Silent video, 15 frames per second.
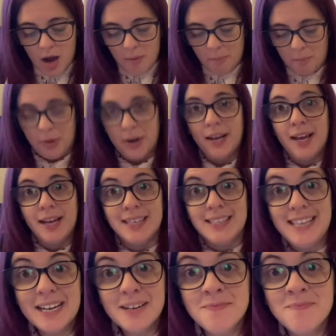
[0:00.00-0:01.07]
But
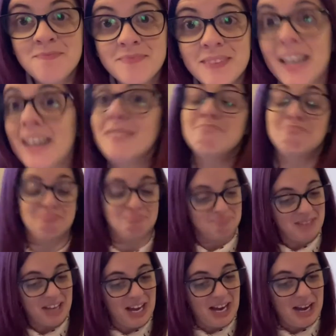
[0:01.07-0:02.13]
yeah,
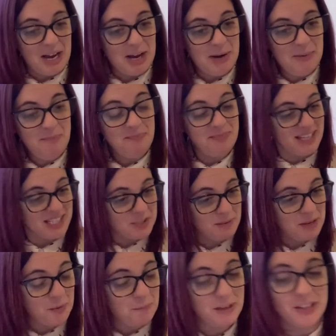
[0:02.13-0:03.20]
that's
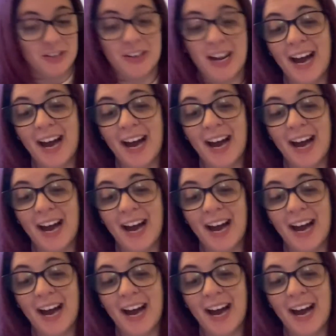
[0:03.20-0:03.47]
my opinion.